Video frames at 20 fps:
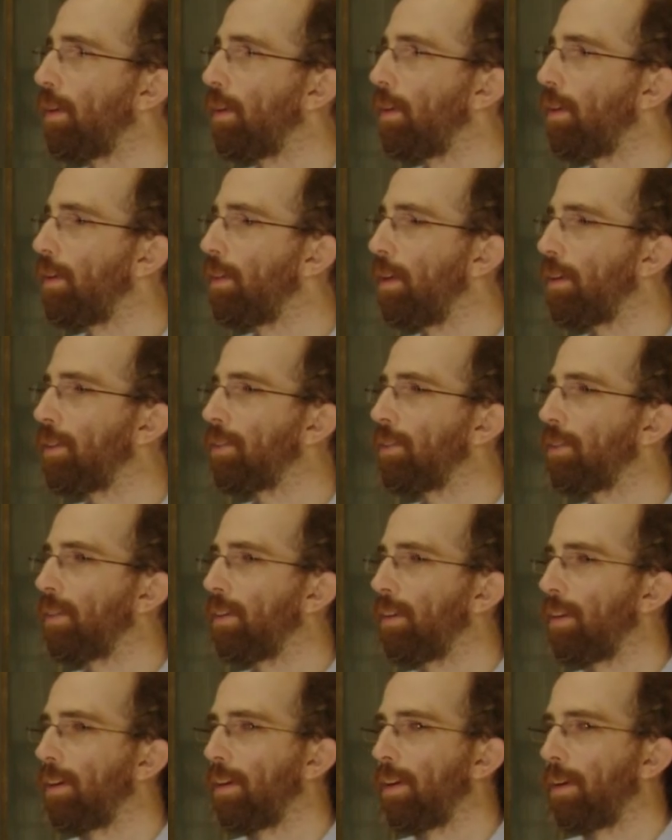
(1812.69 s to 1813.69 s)
Yes.
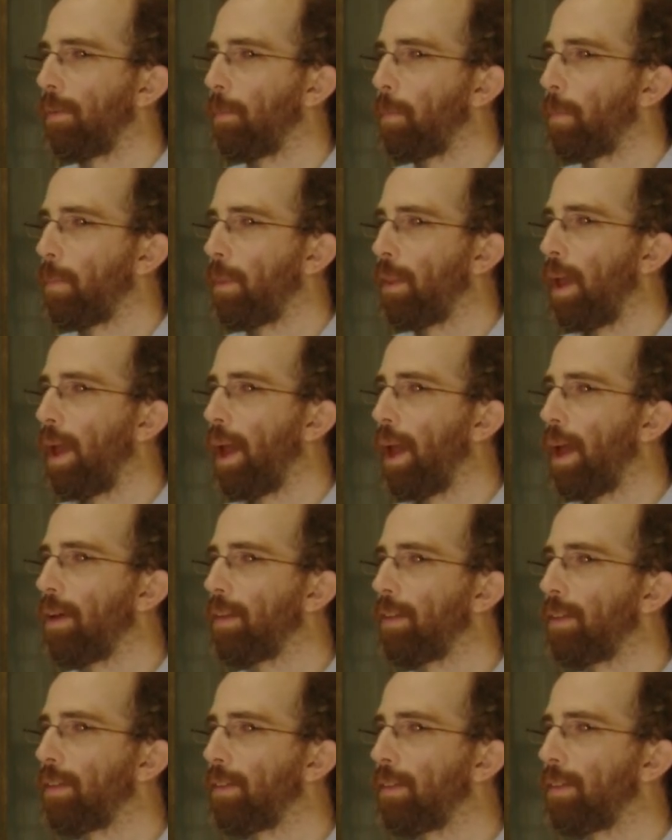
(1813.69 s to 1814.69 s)

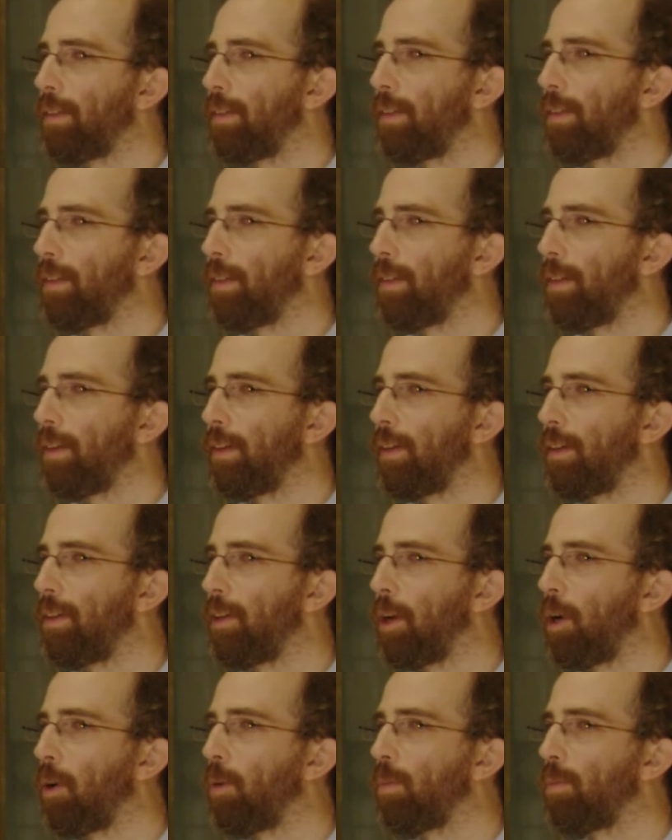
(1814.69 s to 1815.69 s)
And, you
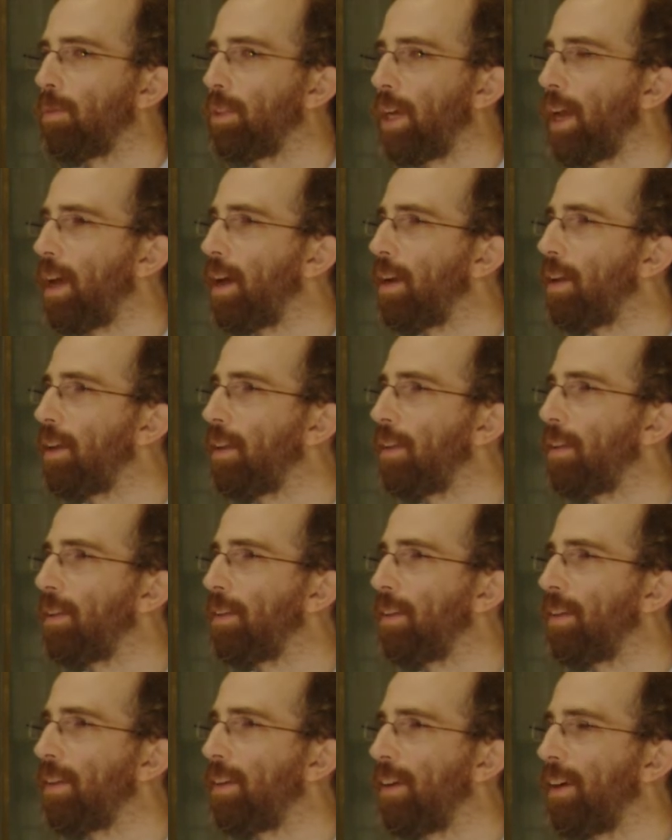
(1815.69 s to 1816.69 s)
know, Dan
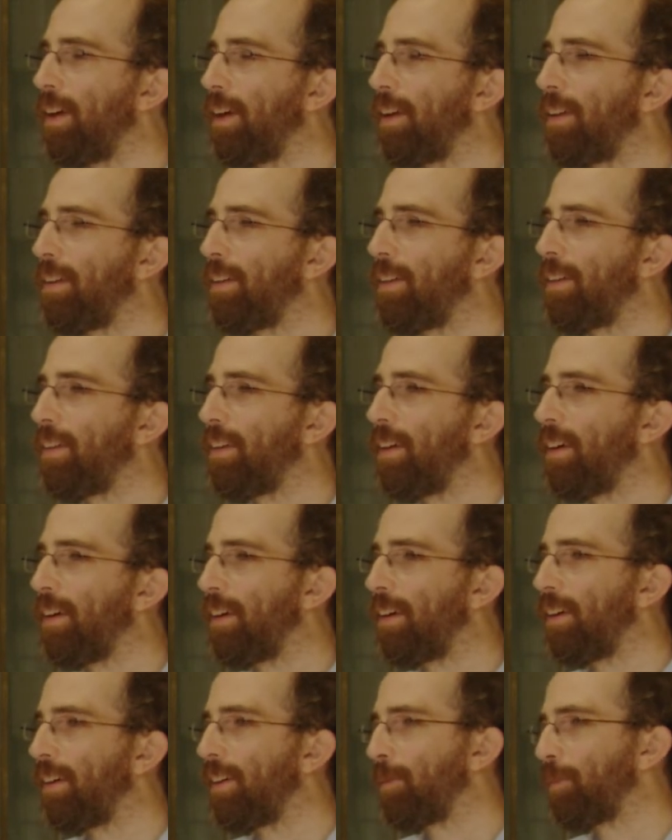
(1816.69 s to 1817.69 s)
and
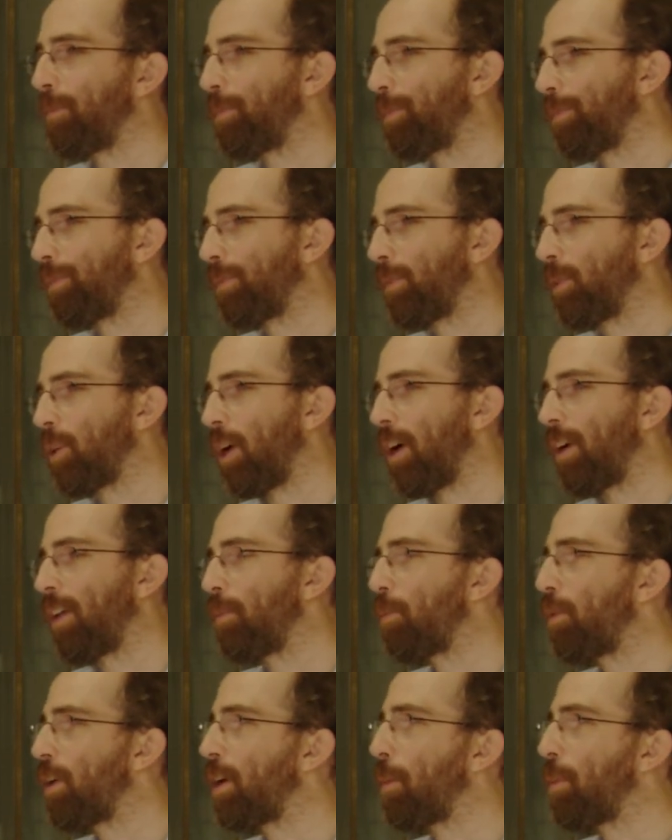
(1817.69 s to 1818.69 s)
Johnny
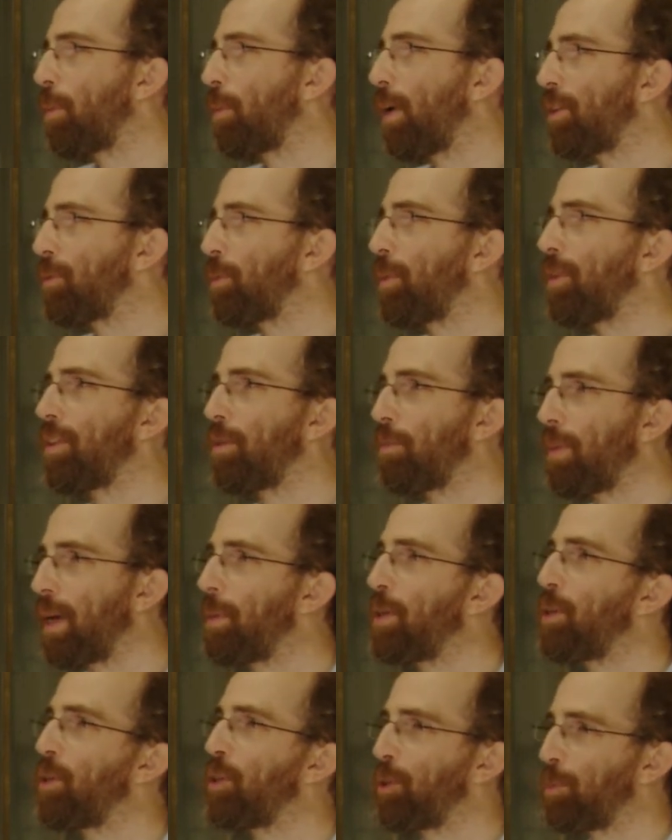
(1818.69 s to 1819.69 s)
bring up the possibility that maybe
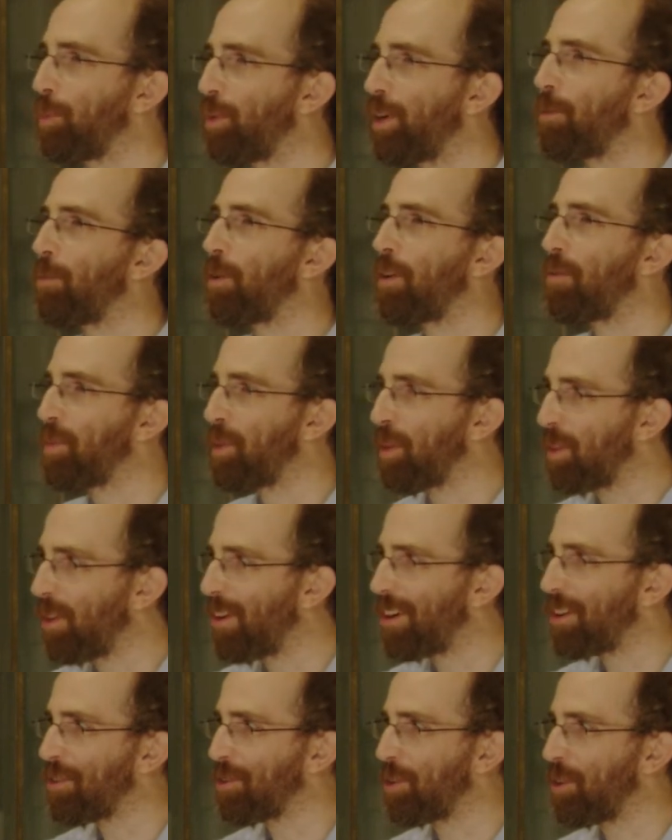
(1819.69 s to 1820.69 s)
you should bring one of them
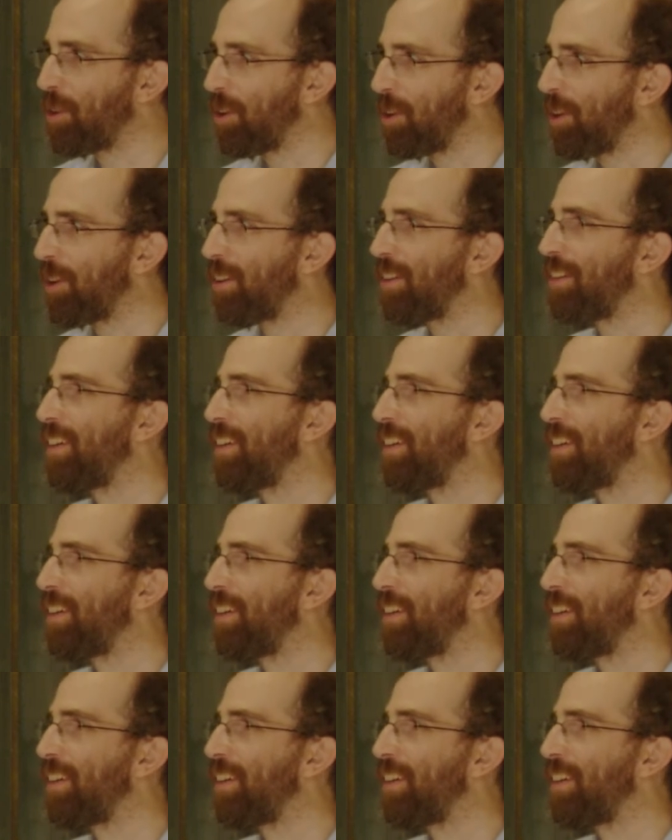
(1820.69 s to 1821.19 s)
along as a guard.